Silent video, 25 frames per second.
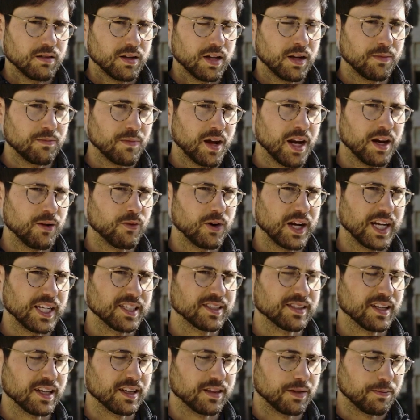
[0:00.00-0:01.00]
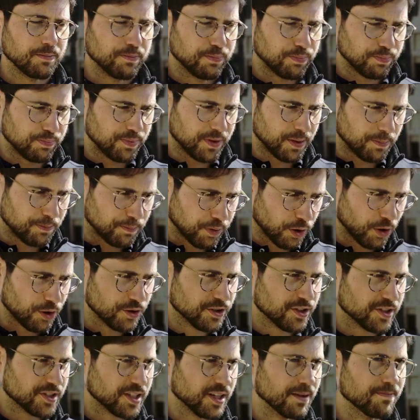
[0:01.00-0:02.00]
in many ways, the
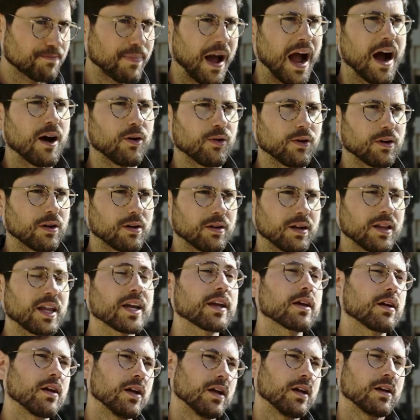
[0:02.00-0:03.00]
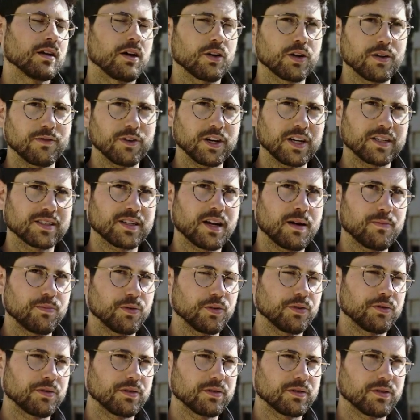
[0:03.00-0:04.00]
purchasing power, I'll give you an
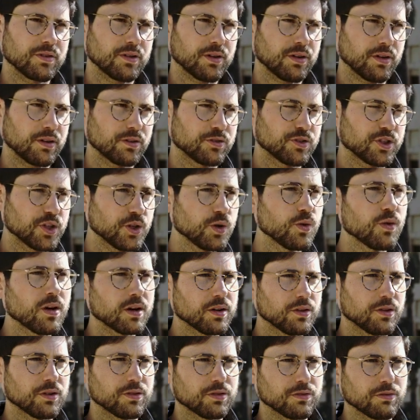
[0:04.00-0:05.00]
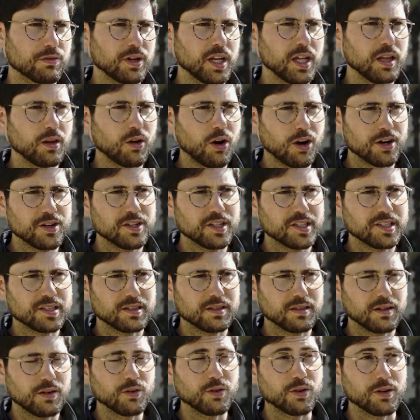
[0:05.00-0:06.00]
example. 2 out of the 3
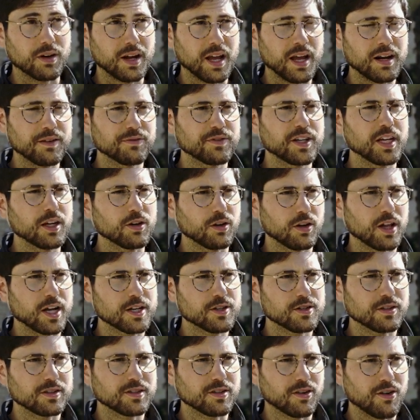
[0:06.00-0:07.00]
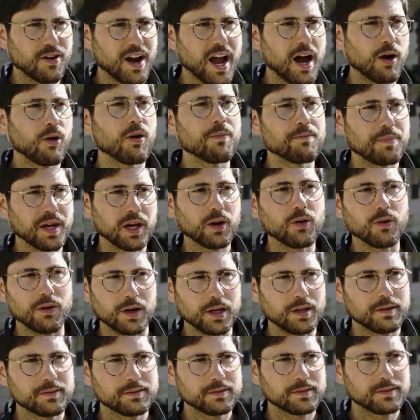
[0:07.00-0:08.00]
largest NFT collections are now on
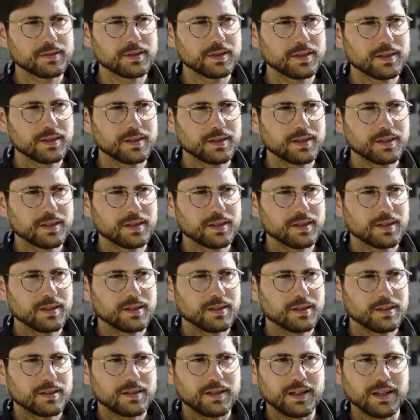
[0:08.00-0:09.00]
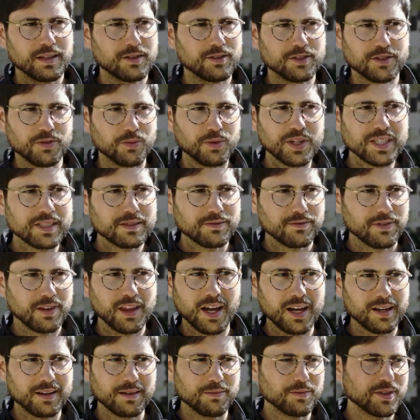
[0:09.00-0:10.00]
Bitcoin. And there's a reason for
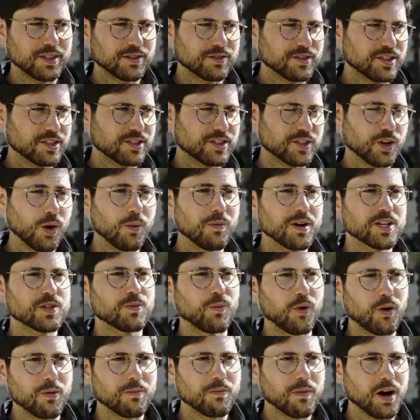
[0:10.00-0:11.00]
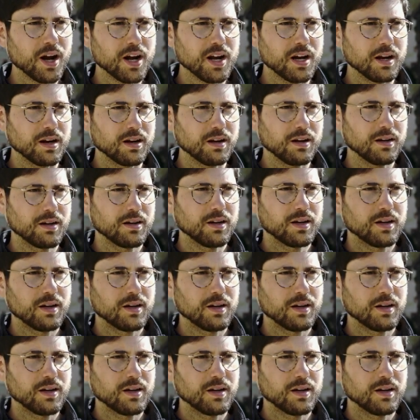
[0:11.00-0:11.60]
that. I mean, there's just so much more money